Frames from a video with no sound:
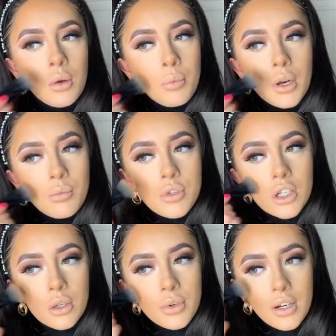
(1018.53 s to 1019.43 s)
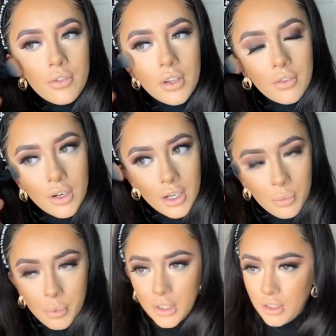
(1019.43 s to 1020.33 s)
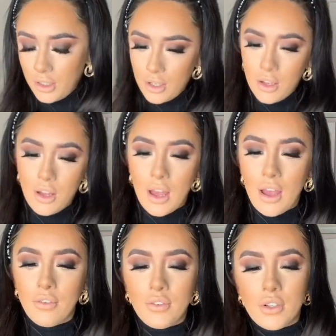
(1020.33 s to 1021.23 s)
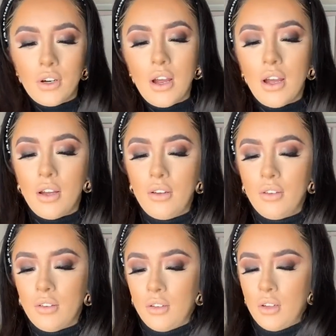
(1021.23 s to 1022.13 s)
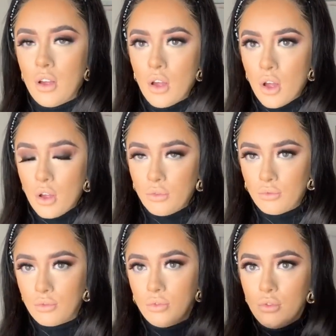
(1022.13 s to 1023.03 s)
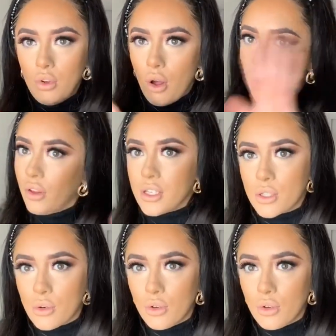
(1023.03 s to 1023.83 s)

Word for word: But I'm sure whenever they reopen after uh, all this going